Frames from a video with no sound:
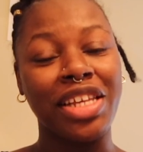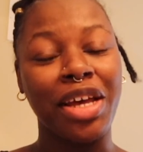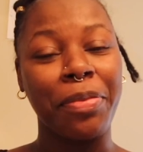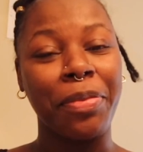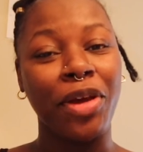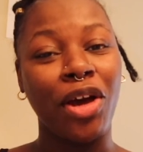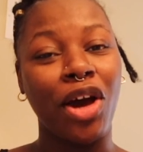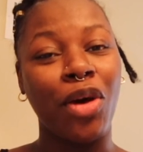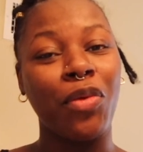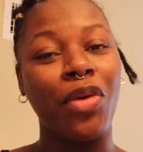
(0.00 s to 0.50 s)
up,
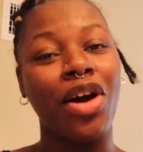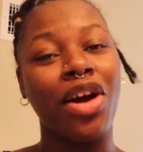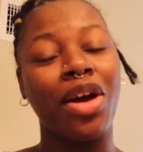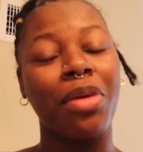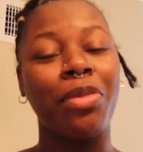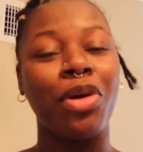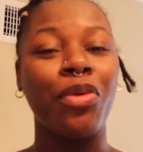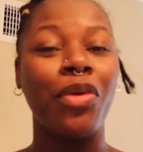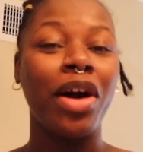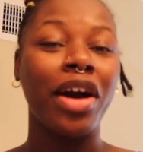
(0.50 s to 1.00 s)
y'all?
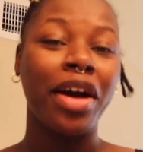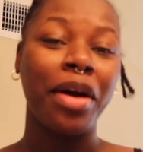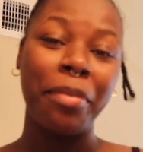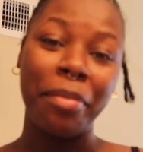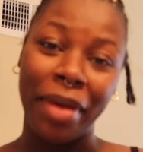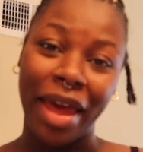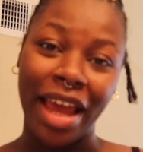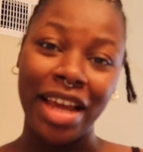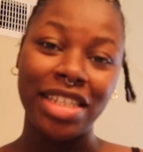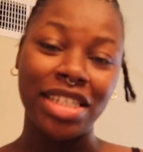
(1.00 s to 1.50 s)
Welcome or welcome
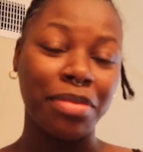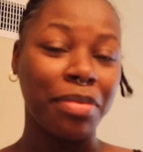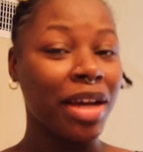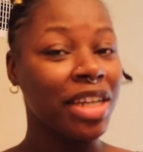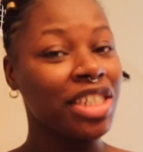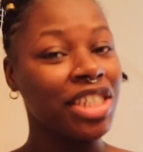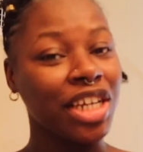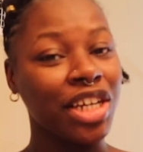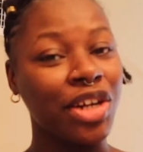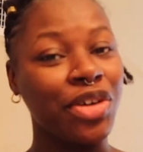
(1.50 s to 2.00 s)
back to my
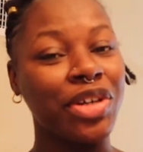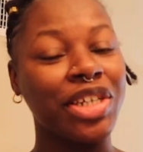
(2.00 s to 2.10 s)
channel.